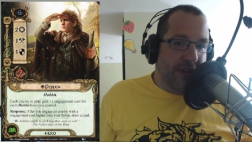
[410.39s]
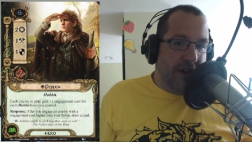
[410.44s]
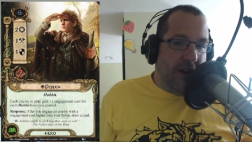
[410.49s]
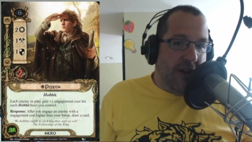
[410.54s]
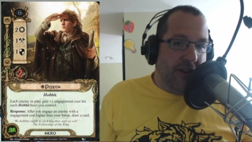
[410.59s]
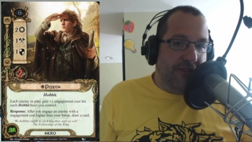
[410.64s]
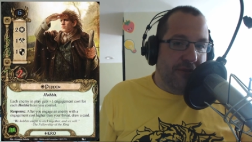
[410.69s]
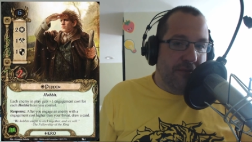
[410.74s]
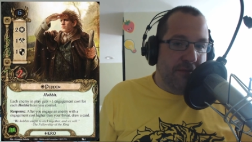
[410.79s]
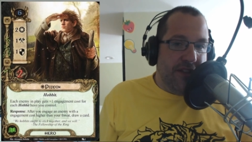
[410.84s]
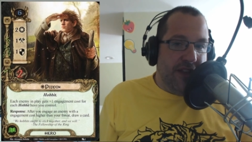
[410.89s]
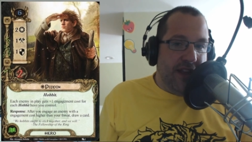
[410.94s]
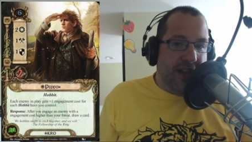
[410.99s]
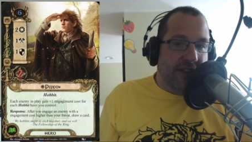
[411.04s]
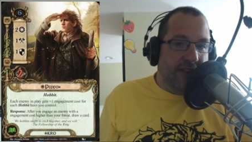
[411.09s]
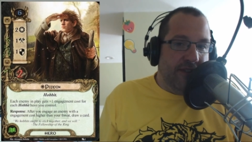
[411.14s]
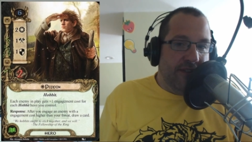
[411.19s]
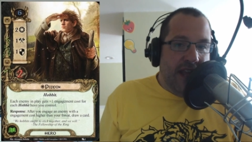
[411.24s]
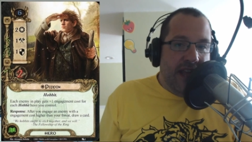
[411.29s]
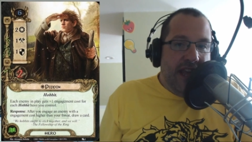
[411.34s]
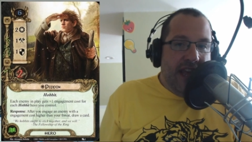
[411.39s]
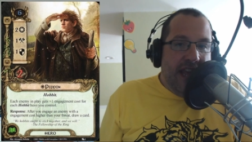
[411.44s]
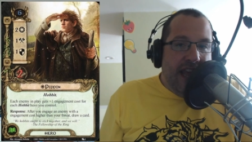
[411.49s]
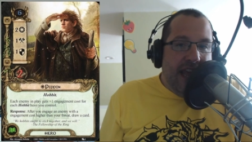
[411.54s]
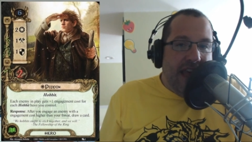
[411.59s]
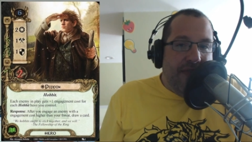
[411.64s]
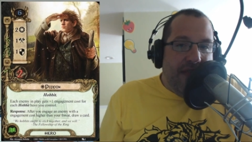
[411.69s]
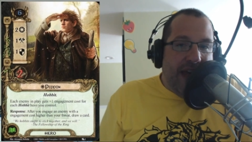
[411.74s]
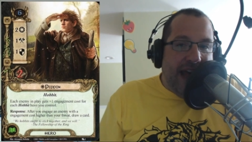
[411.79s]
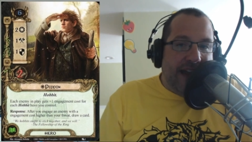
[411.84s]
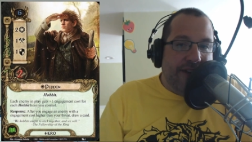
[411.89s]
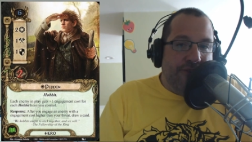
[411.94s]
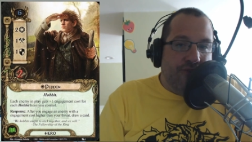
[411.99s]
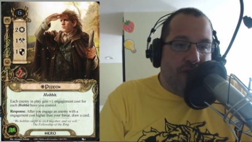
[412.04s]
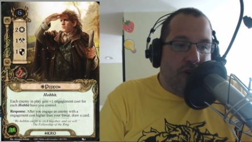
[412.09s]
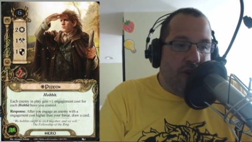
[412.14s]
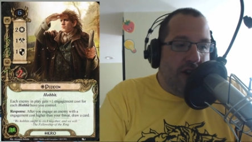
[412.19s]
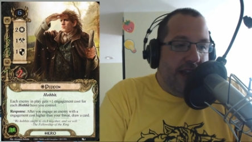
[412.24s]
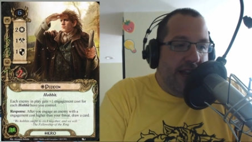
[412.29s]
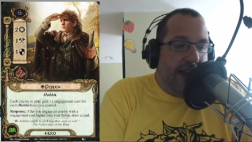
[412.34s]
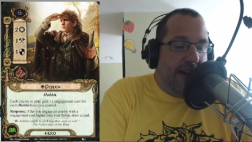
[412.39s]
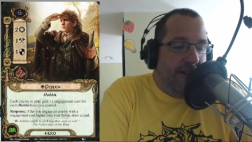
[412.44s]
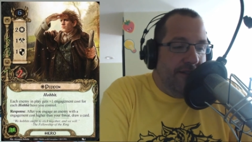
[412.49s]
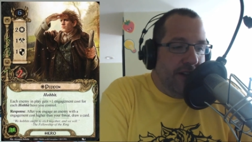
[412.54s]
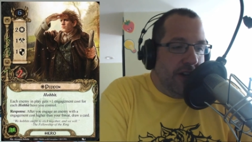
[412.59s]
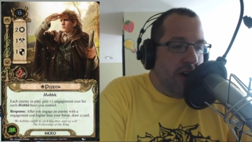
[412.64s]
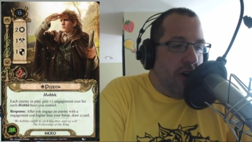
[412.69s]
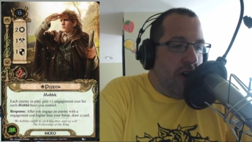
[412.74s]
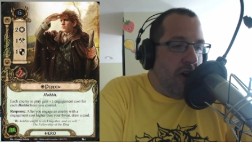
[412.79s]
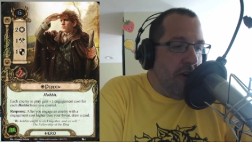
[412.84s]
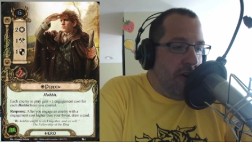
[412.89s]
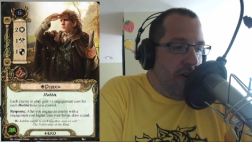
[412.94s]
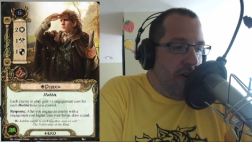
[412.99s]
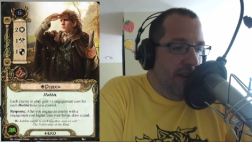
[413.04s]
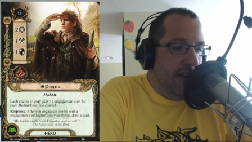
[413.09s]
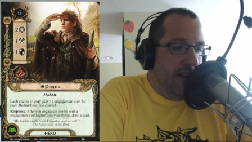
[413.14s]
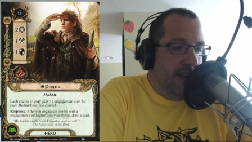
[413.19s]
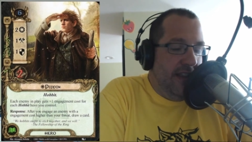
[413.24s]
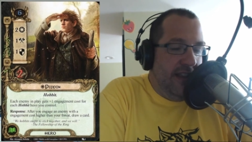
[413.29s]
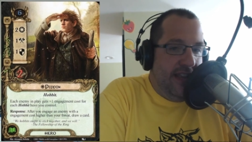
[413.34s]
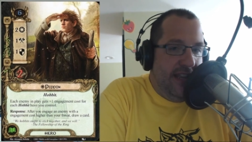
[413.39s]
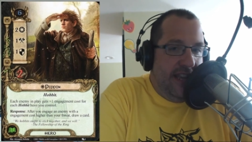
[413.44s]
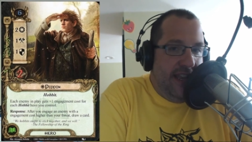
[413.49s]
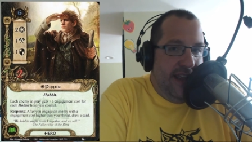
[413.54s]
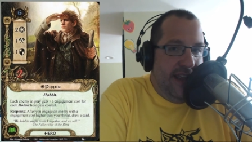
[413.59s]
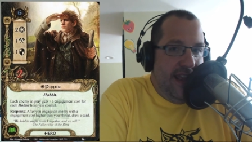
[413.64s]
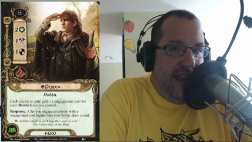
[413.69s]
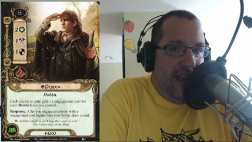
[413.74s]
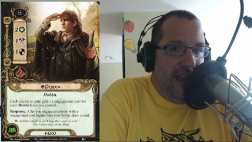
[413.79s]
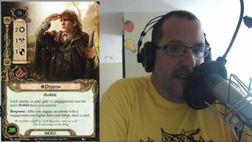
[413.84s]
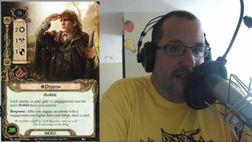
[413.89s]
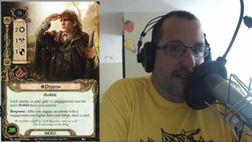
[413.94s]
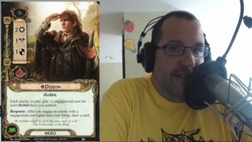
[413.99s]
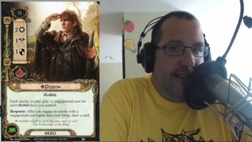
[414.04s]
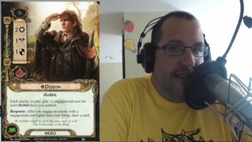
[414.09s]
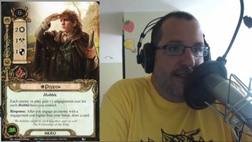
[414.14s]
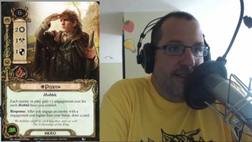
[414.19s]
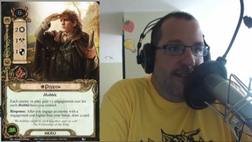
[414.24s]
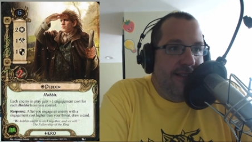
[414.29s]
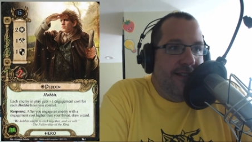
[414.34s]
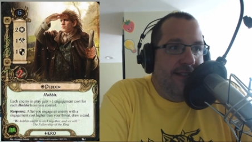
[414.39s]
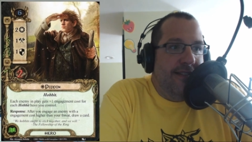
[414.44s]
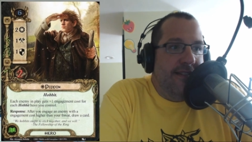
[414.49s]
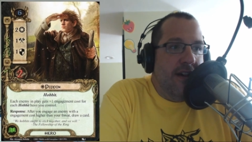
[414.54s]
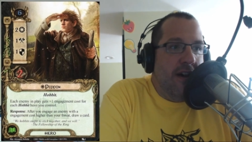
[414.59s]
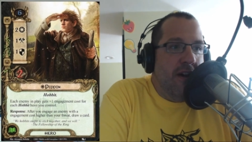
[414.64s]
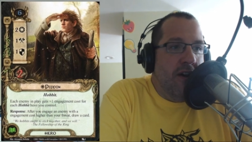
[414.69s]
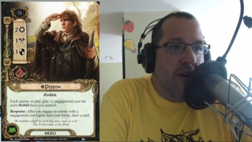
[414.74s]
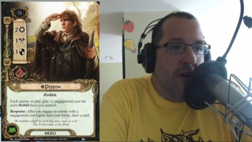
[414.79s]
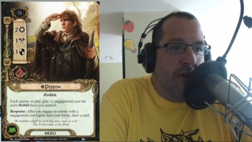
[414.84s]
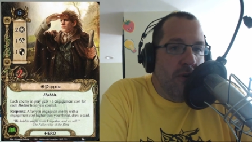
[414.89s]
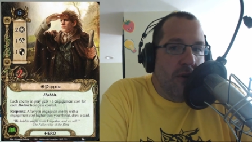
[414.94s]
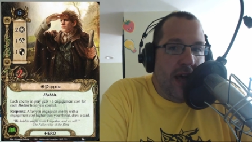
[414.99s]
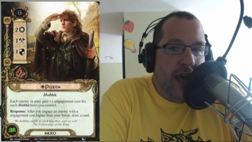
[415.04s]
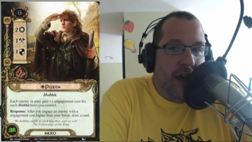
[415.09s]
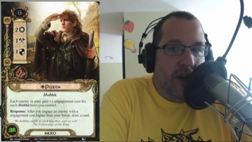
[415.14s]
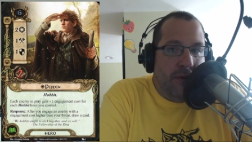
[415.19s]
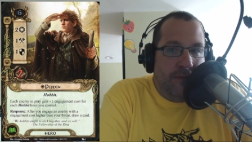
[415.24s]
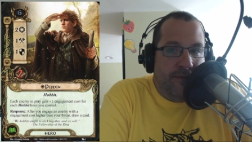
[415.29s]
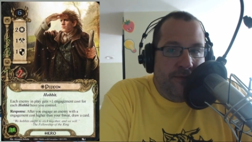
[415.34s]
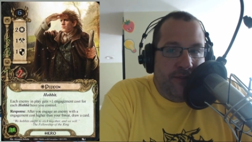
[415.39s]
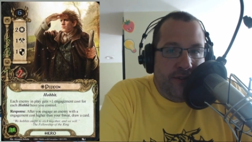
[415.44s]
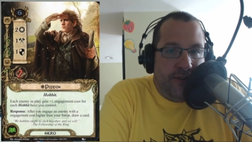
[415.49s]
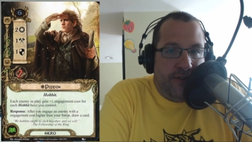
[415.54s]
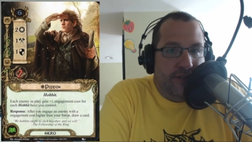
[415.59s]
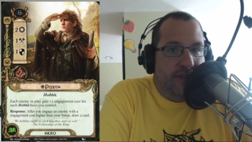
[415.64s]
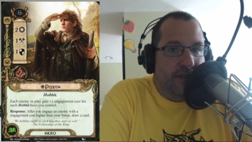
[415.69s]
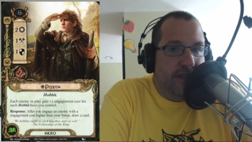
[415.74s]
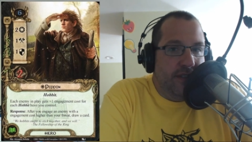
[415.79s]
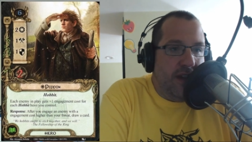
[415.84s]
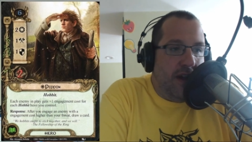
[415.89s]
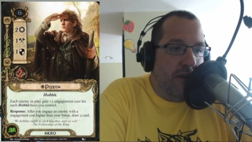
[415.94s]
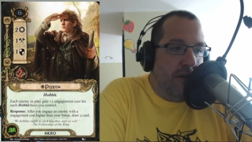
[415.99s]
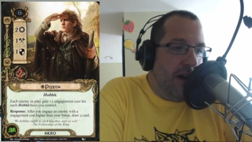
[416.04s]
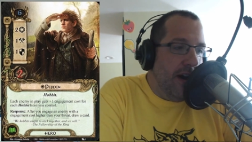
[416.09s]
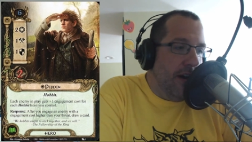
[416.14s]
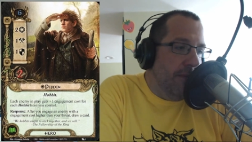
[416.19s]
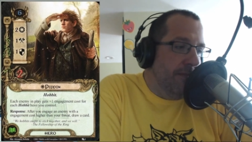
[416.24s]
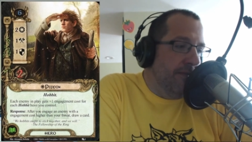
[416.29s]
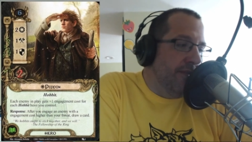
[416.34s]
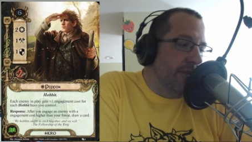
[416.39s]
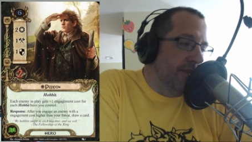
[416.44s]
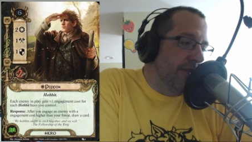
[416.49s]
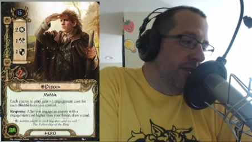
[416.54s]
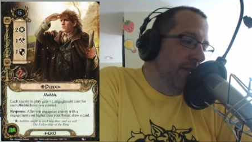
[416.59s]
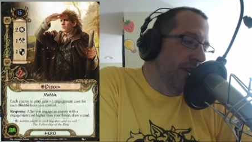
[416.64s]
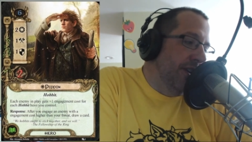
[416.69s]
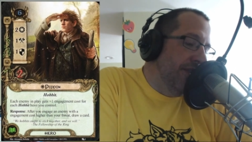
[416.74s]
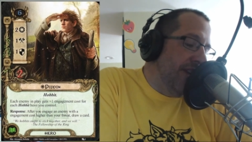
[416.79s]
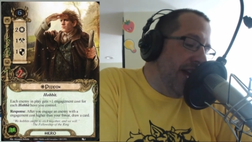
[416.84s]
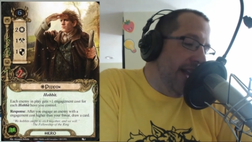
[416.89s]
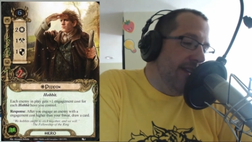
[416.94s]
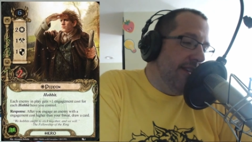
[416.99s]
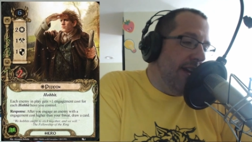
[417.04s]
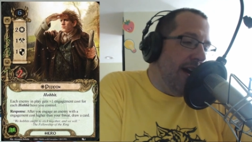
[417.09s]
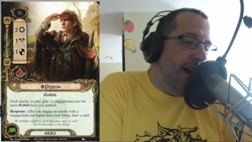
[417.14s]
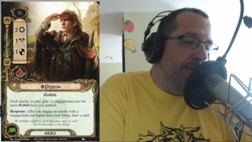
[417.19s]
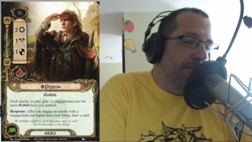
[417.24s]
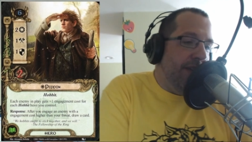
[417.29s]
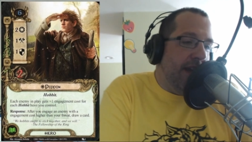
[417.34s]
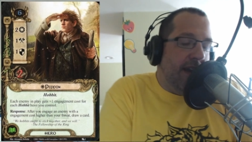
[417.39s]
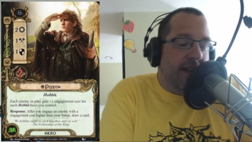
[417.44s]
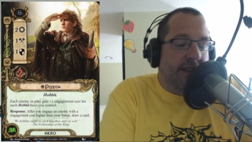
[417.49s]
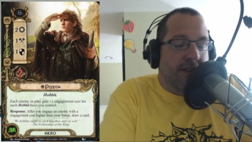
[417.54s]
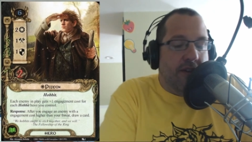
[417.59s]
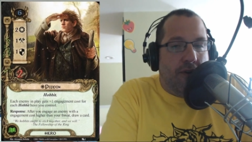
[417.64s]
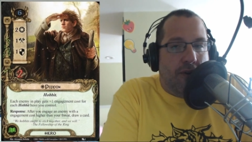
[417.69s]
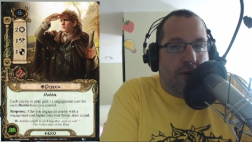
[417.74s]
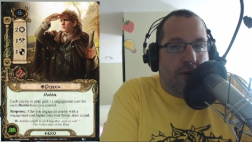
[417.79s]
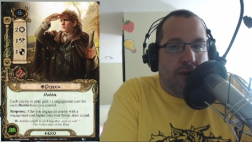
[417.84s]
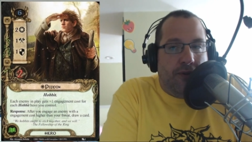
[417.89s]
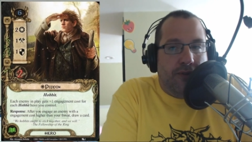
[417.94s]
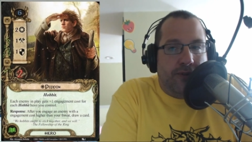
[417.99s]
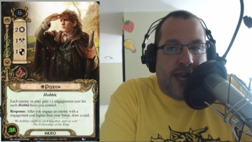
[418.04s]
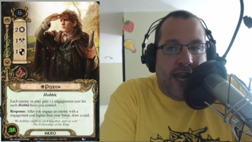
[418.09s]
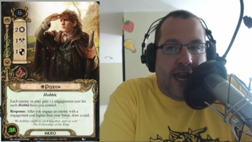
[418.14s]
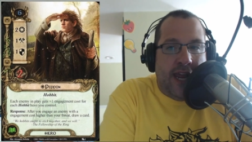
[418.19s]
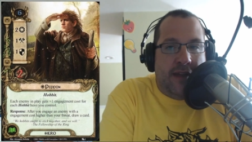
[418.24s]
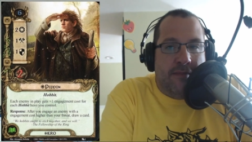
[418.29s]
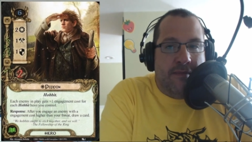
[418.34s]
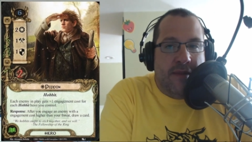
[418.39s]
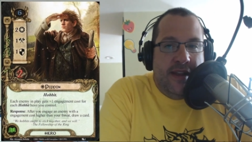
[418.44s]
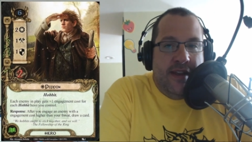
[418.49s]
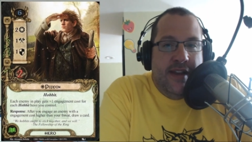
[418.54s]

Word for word: awesome things and that drawing of a card is so helpful so helpful so you're not top decking the whole game